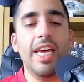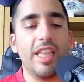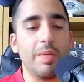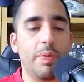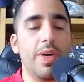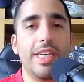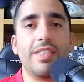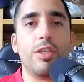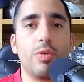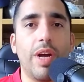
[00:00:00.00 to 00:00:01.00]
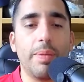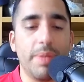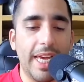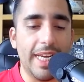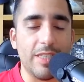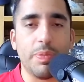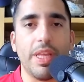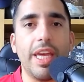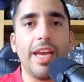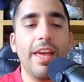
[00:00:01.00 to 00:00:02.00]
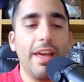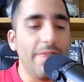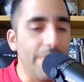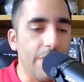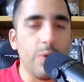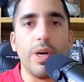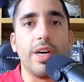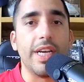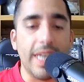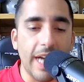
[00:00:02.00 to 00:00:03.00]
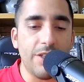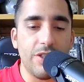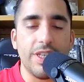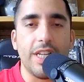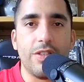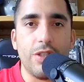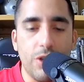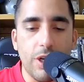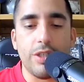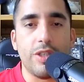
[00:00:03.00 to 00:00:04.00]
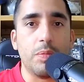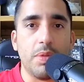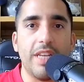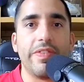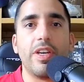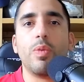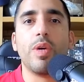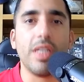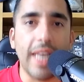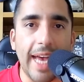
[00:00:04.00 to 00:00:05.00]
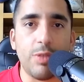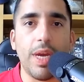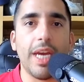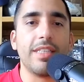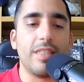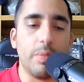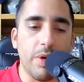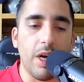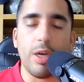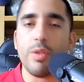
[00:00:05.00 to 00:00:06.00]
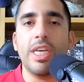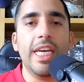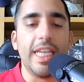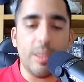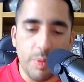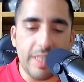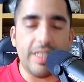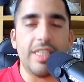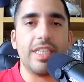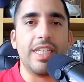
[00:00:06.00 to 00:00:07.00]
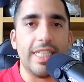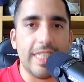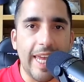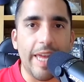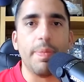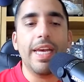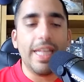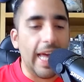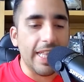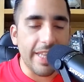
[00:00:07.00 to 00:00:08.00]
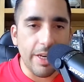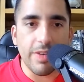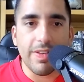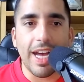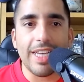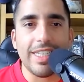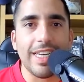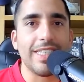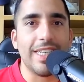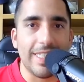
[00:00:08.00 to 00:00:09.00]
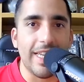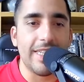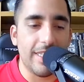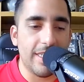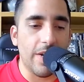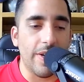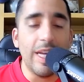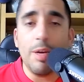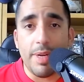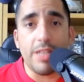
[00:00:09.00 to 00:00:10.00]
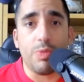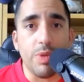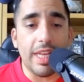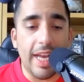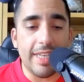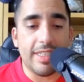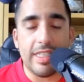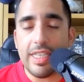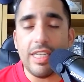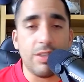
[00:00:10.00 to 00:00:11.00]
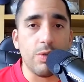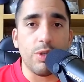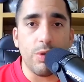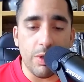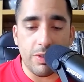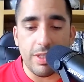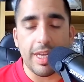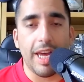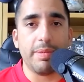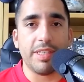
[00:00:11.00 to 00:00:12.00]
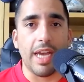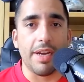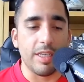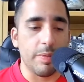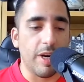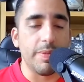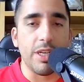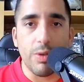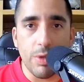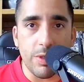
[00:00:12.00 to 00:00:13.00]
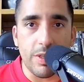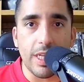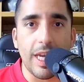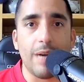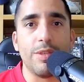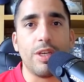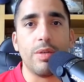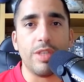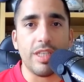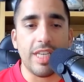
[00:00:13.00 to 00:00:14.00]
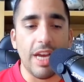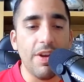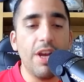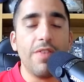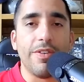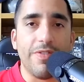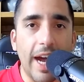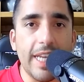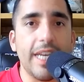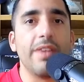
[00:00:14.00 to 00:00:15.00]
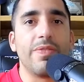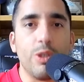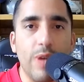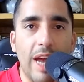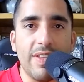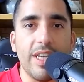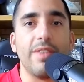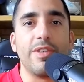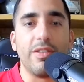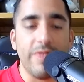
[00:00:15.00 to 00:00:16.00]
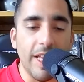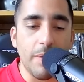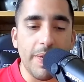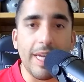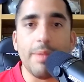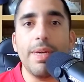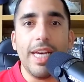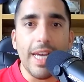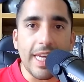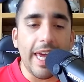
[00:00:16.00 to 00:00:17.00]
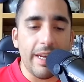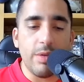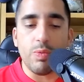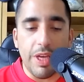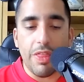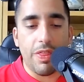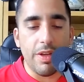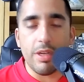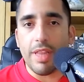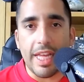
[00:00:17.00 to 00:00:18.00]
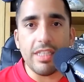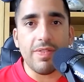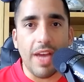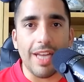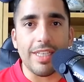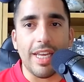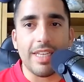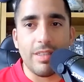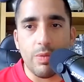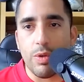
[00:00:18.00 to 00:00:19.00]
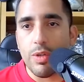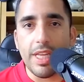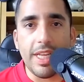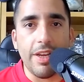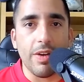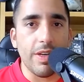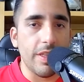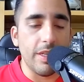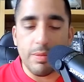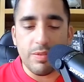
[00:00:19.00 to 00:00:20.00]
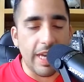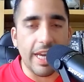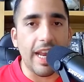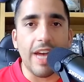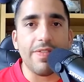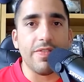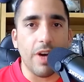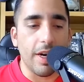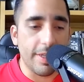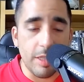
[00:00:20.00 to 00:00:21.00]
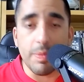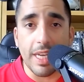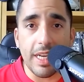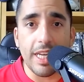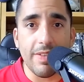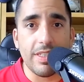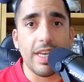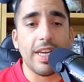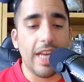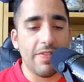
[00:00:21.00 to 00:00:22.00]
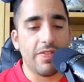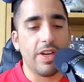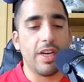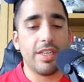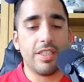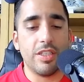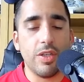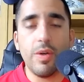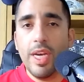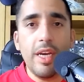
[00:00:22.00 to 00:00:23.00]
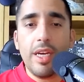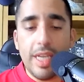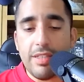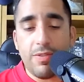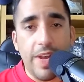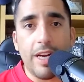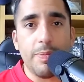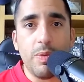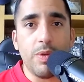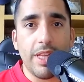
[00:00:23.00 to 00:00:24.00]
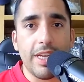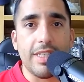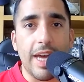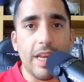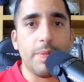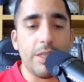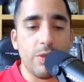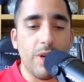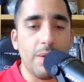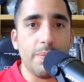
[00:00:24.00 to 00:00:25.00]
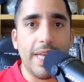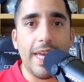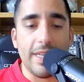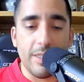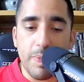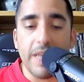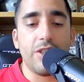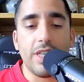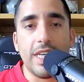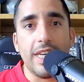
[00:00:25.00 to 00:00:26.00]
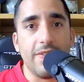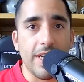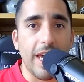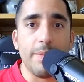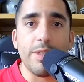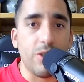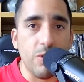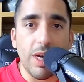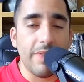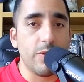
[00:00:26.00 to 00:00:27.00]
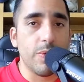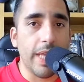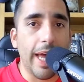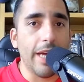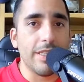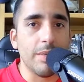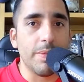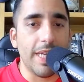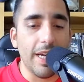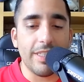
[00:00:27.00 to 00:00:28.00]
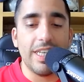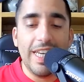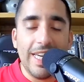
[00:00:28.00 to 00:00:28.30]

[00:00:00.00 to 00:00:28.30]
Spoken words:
The point is that DaRon Bland is playing very well, and not just against the Chargers. He played very well last week against the Broncos. It's preseason. It's camp. That layer of context is necessary, but it's really nice to see. So kudos to the Cowboys scouting department. Kudos to the Cowboys coaching staff for finding him, for drafting him, for developing him. Again, with the lens of context that we're only here in the second half of August, the beginning of the second half of August. And so it's fair to be really excited about DaRon Bland, especially if the Cowboys do have to rely on somebody else.